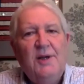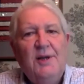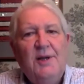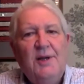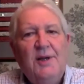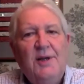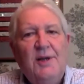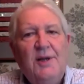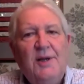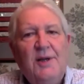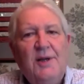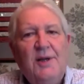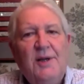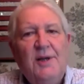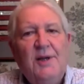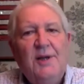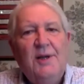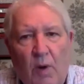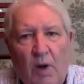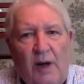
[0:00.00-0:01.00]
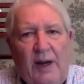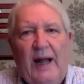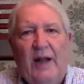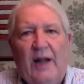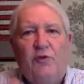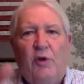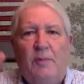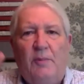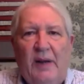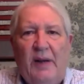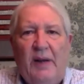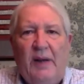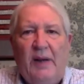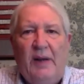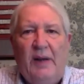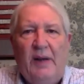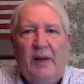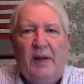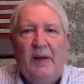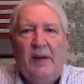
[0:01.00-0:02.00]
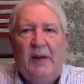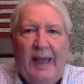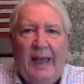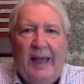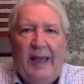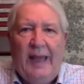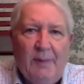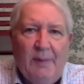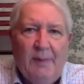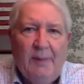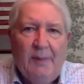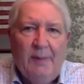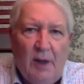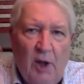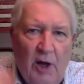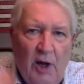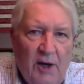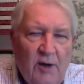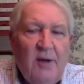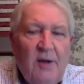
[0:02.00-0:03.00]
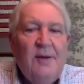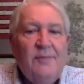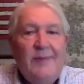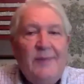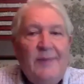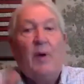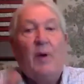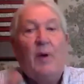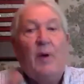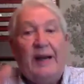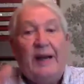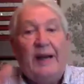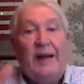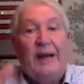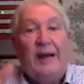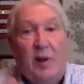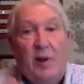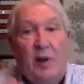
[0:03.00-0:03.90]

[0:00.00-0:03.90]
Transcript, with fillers: That didn't work out, so I became a lawyer. That worked out pretty well.